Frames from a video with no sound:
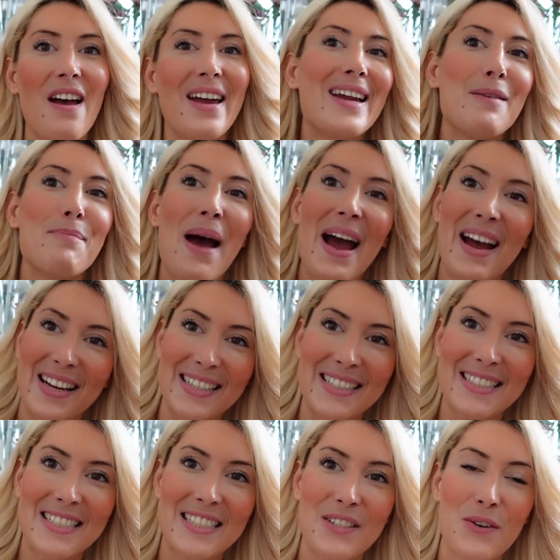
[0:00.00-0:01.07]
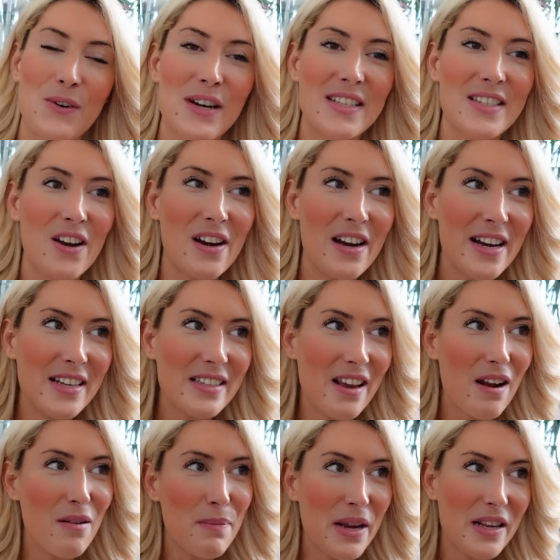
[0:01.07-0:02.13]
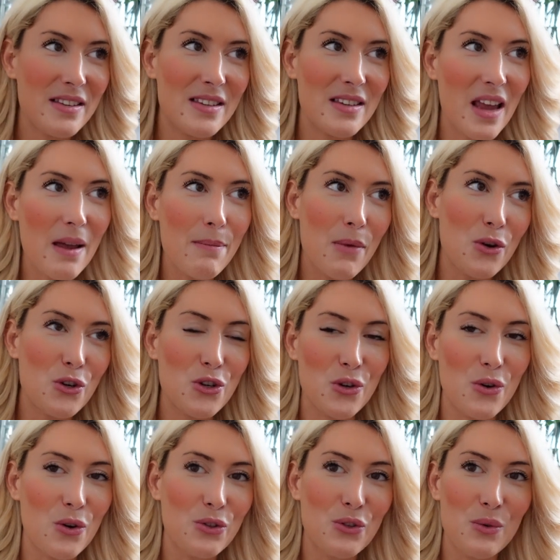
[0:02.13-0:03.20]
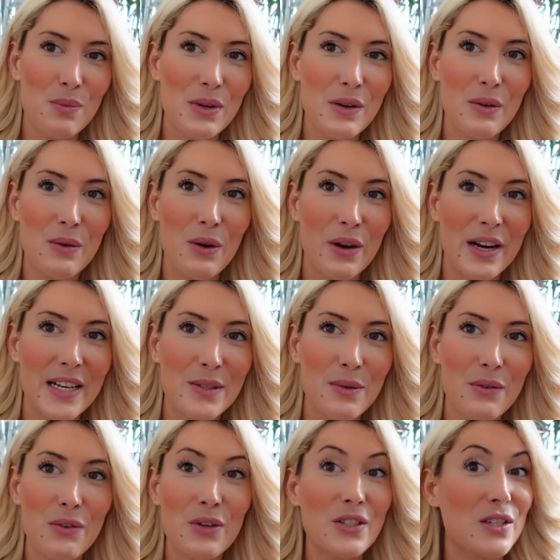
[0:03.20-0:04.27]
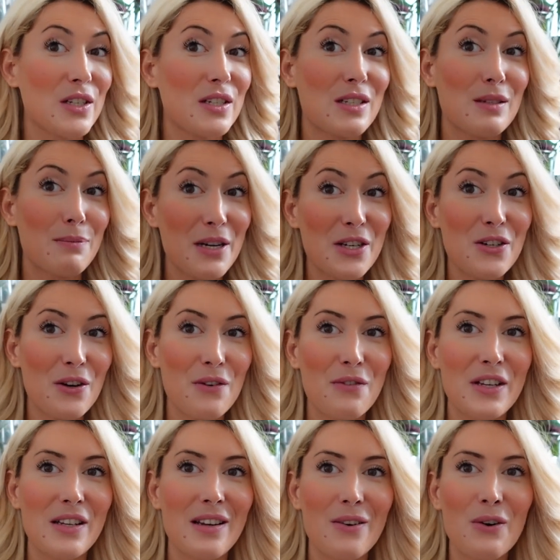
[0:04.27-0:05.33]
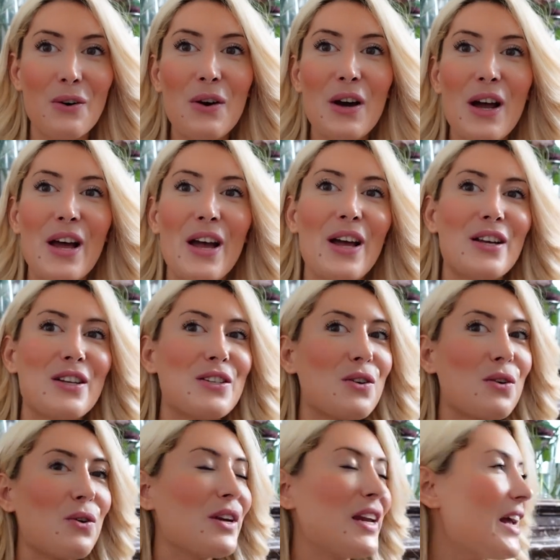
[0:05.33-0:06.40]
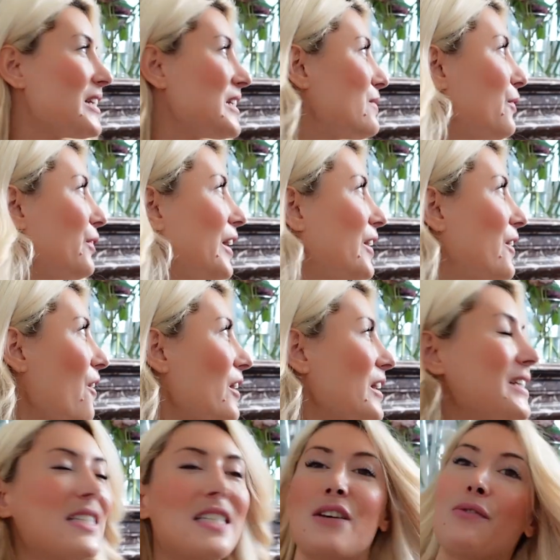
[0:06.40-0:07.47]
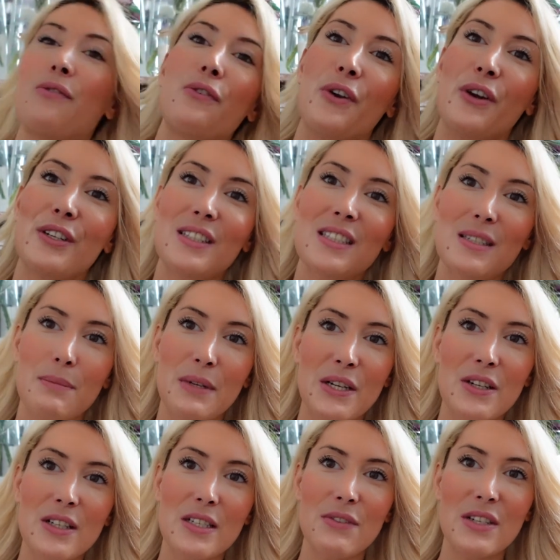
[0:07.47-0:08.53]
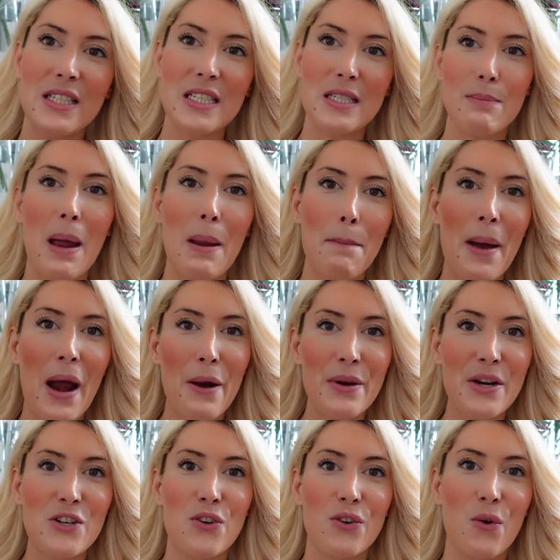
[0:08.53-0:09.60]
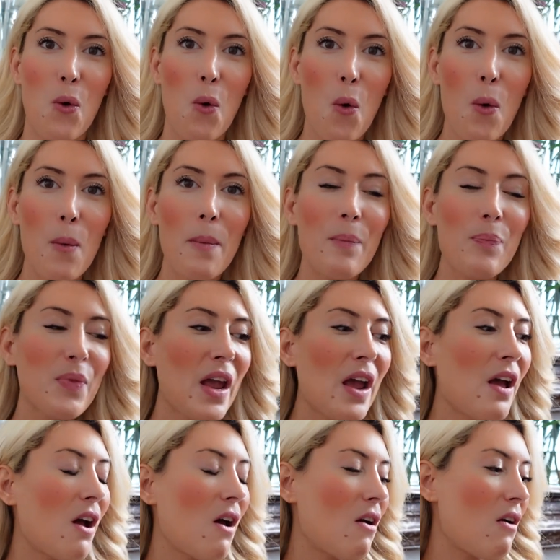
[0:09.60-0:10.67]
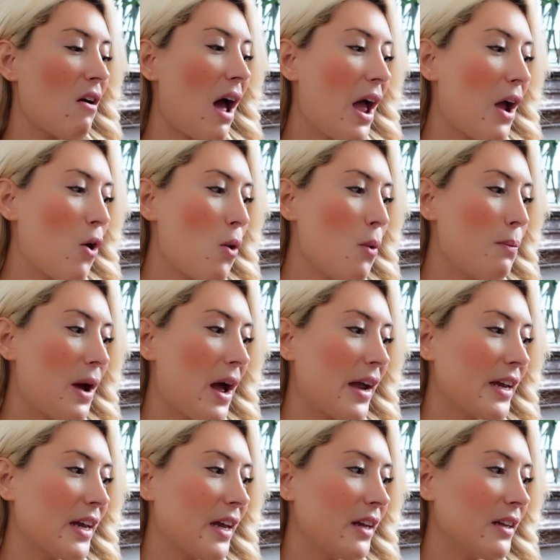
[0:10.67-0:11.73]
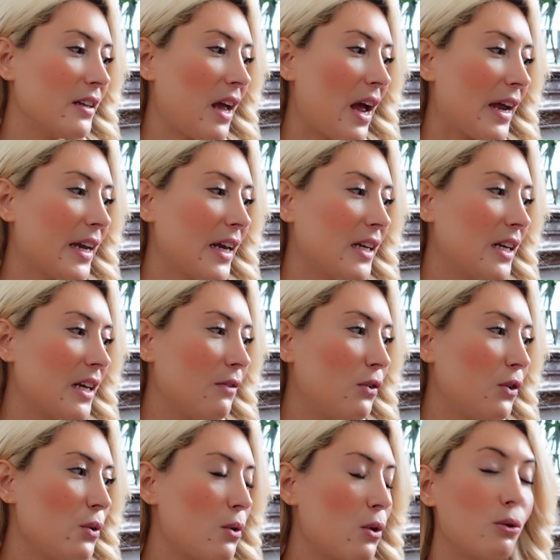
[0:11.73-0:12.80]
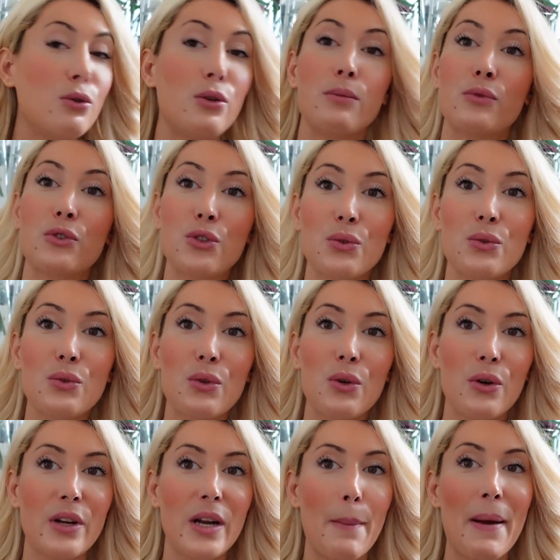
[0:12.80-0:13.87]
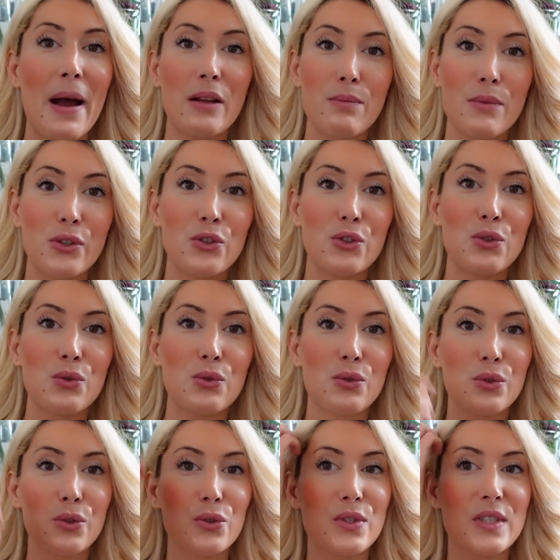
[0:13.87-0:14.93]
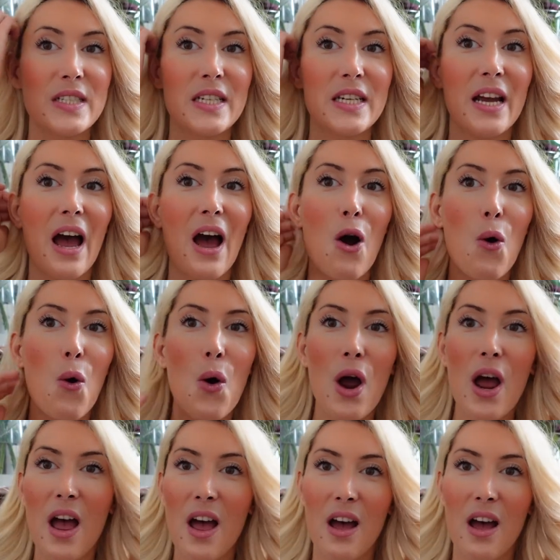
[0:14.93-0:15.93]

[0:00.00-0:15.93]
in Paris, so it's a little bit emotional, to be honest with you. It's a special video. So yes, the decor is different because this is my Parisian home. I hope I can give you a room tour, an apartment tour, to see how